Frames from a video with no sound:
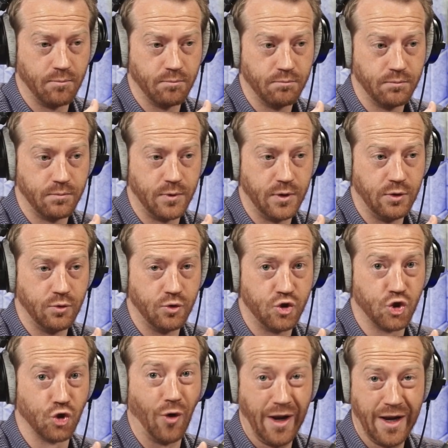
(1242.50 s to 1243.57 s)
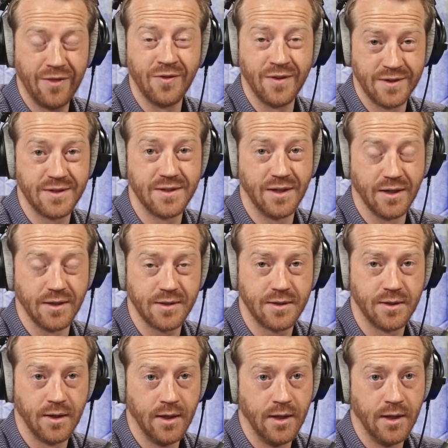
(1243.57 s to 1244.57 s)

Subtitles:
you drain the cyst.